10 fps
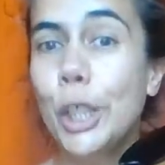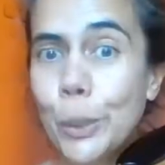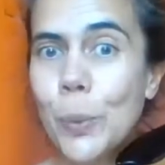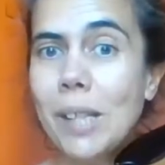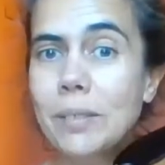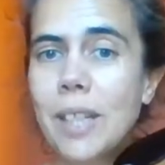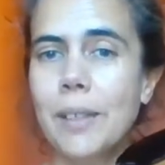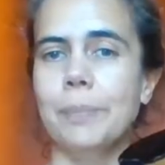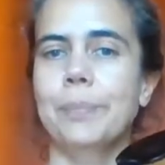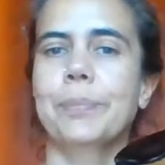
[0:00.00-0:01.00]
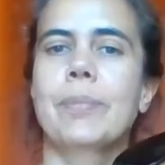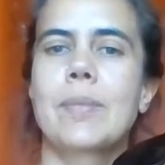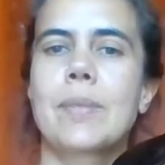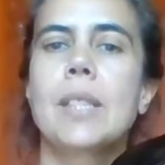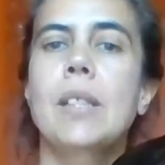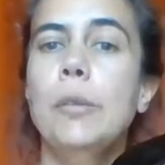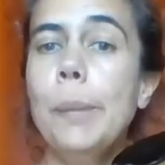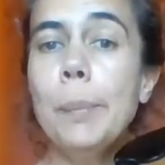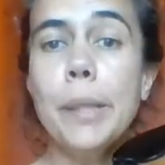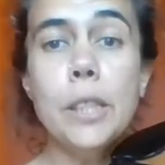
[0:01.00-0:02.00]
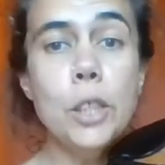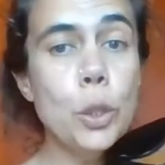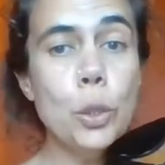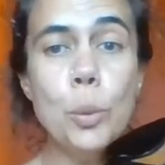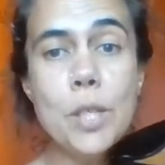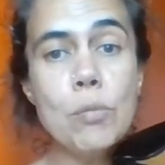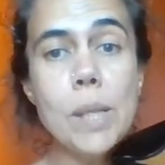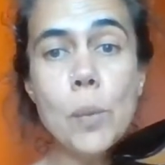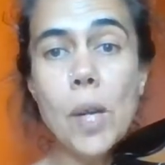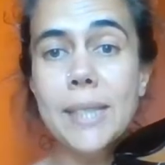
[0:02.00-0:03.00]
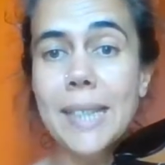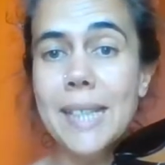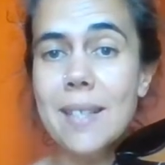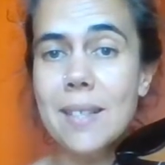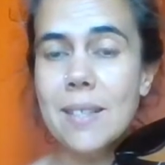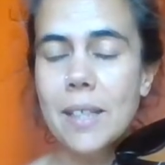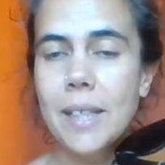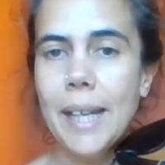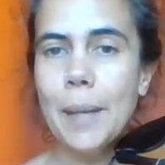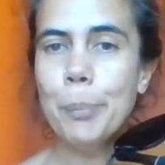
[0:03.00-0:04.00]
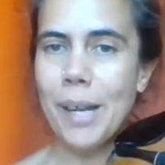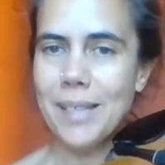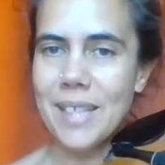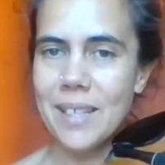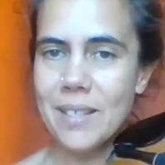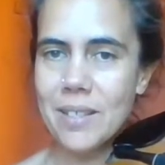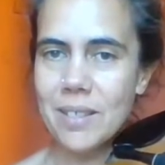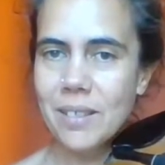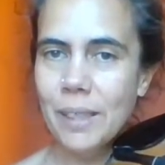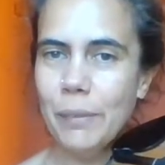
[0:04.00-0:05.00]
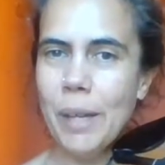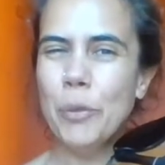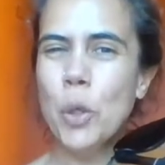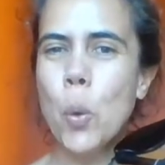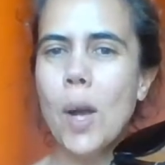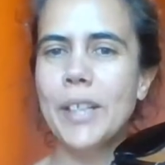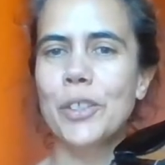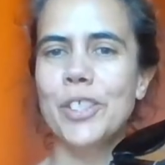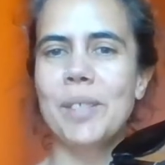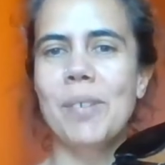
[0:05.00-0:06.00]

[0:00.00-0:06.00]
Well done. Remember, you can always rewind this and practice if you haven't quite got it